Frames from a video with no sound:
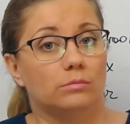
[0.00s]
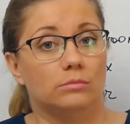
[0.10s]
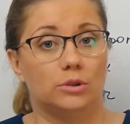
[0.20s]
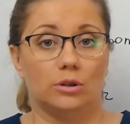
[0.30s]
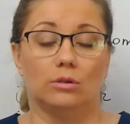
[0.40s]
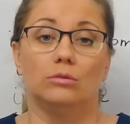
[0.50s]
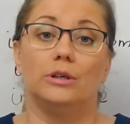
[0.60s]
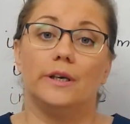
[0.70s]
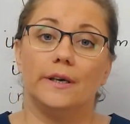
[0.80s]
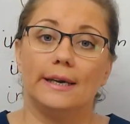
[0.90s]
So
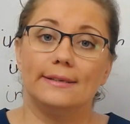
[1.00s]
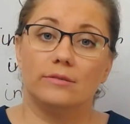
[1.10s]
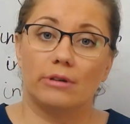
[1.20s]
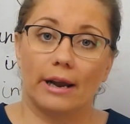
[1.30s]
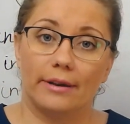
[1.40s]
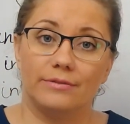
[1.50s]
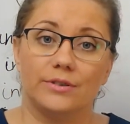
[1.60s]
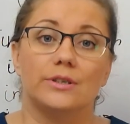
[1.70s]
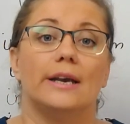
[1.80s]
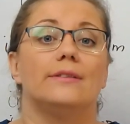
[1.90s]
he has
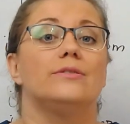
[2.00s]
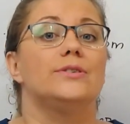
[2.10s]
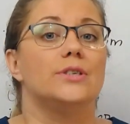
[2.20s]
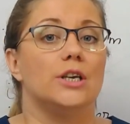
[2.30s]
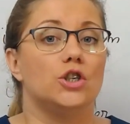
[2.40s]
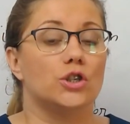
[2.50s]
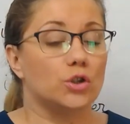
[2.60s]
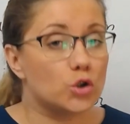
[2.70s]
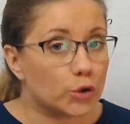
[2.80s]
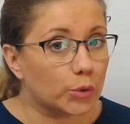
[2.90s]
arrived at the station
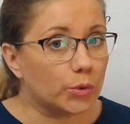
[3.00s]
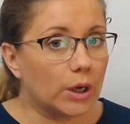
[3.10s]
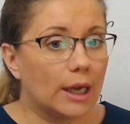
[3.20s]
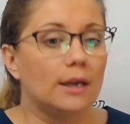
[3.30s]
too,